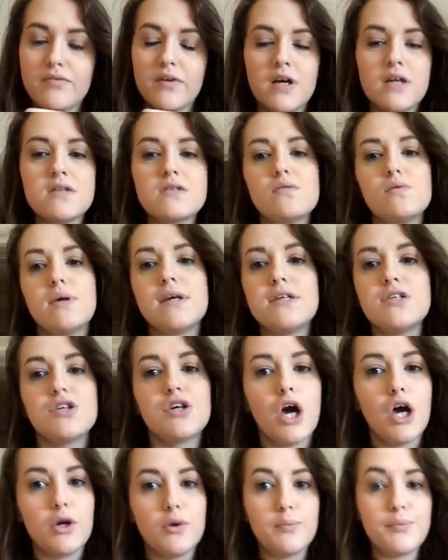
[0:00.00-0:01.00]
finds a way to
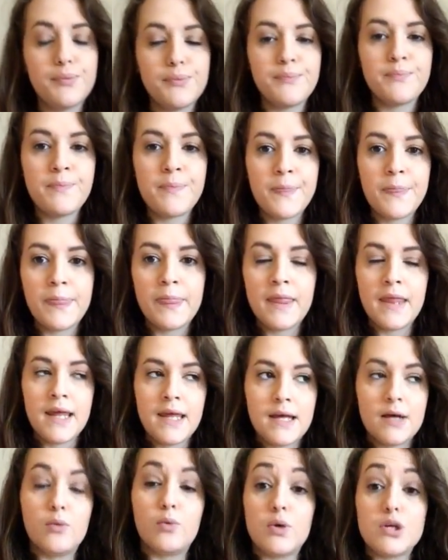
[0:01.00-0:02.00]
cope,
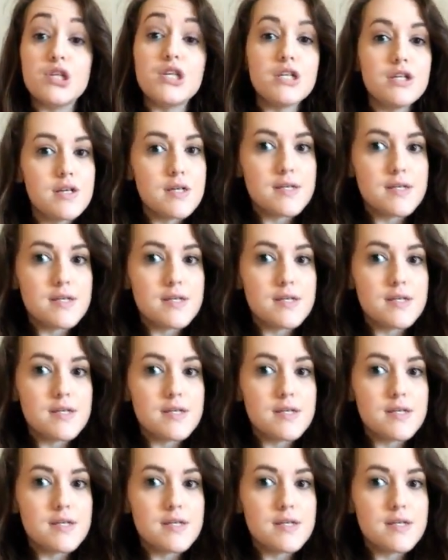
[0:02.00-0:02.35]
which it